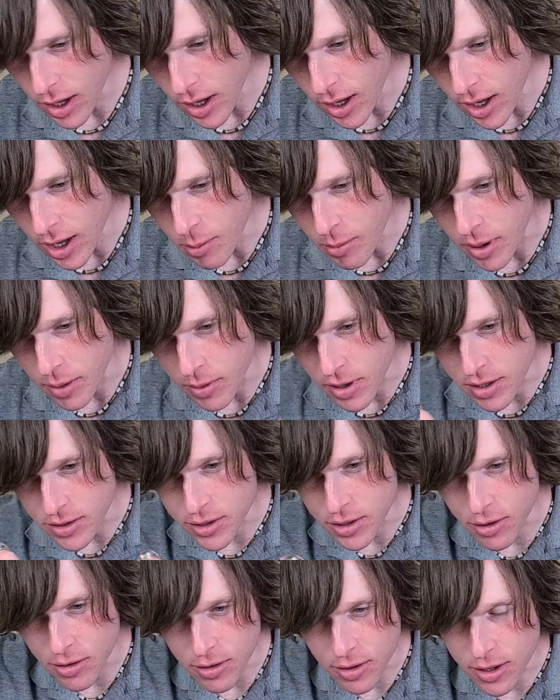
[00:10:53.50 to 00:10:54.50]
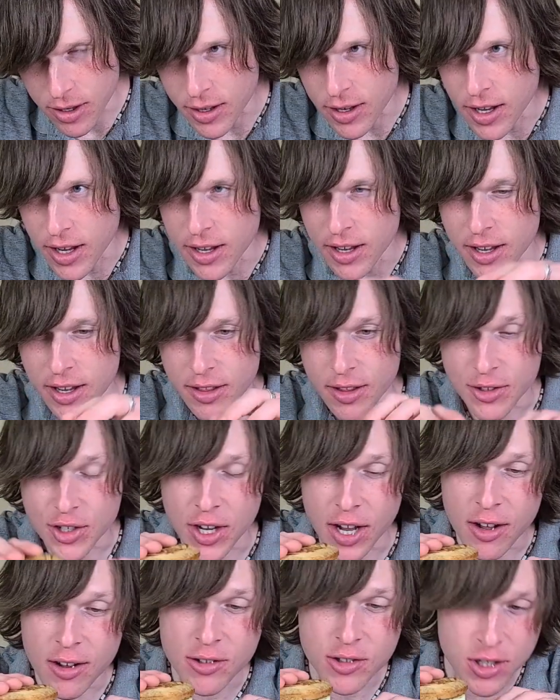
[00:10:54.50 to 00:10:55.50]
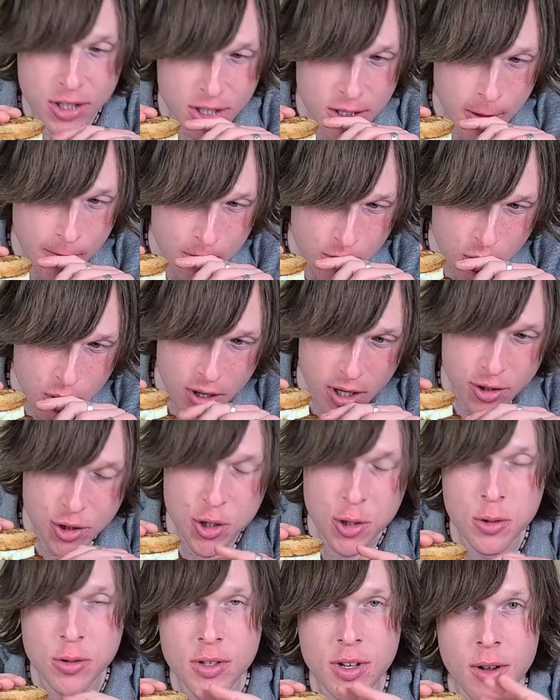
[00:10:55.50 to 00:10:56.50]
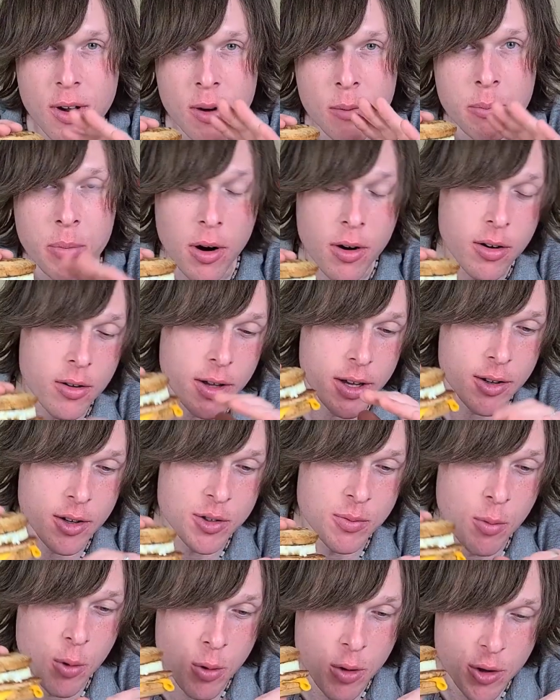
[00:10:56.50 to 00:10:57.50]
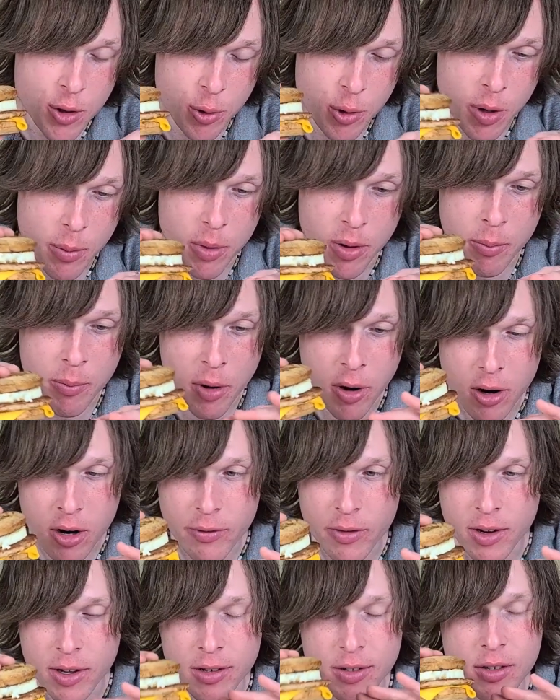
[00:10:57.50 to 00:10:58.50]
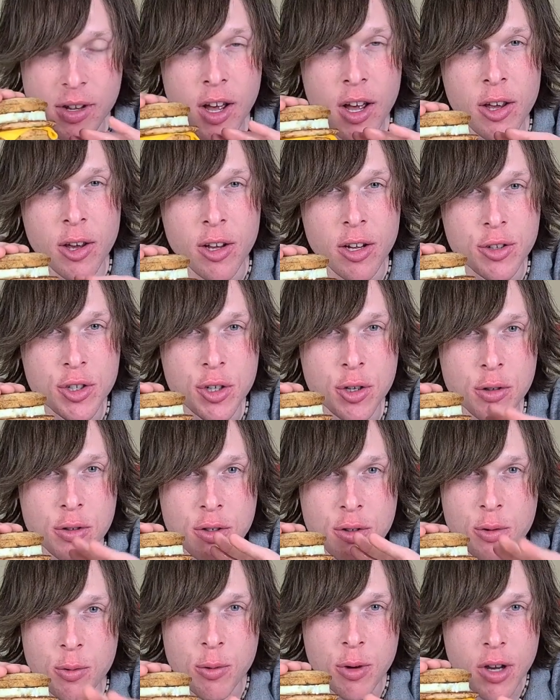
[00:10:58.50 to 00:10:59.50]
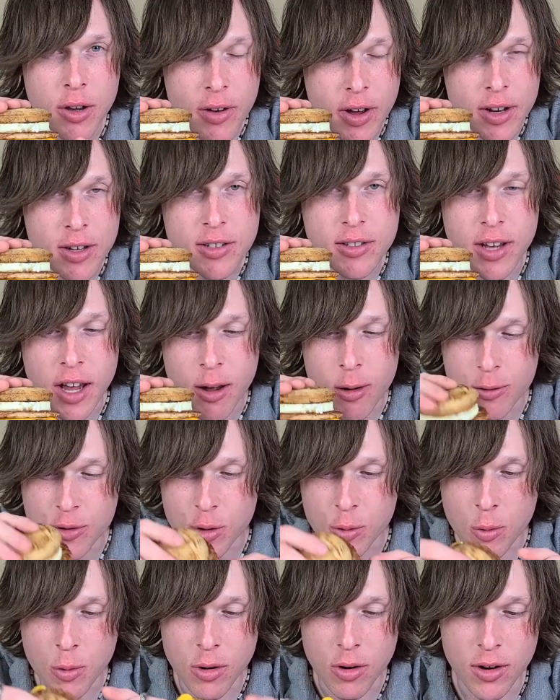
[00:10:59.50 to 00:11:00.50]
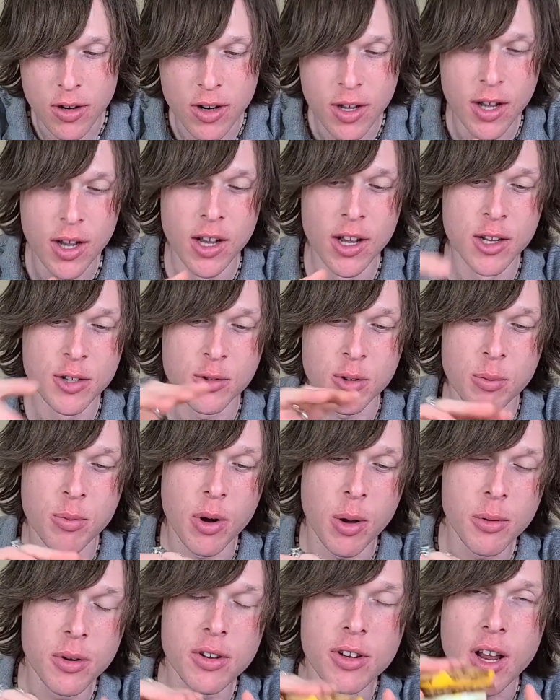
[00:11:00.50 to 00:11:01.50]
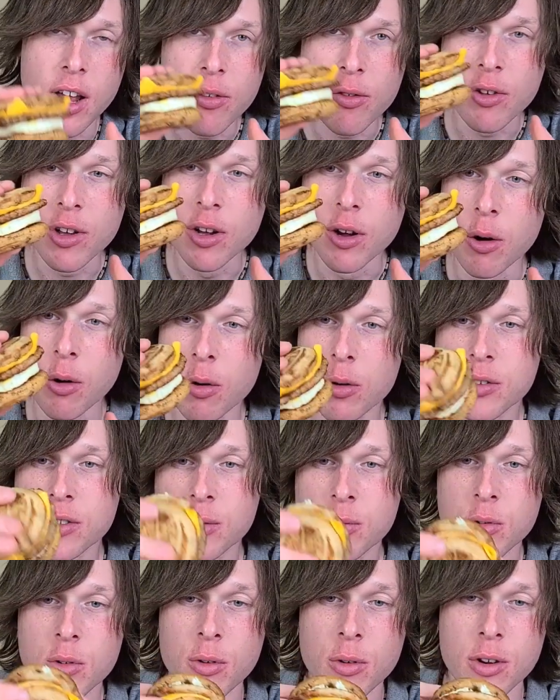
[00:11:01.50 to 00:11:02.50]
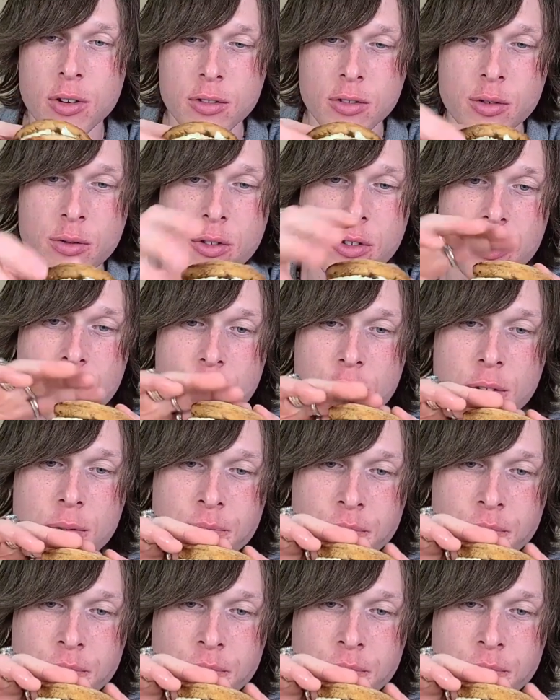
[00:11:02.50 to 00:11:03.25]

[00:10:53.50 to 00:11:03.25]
But because the challenge is that you can choose part, like there's more to it, but part of it is you can choose three of any sandwich you want. So I'd probably definitely go with some griddles for sure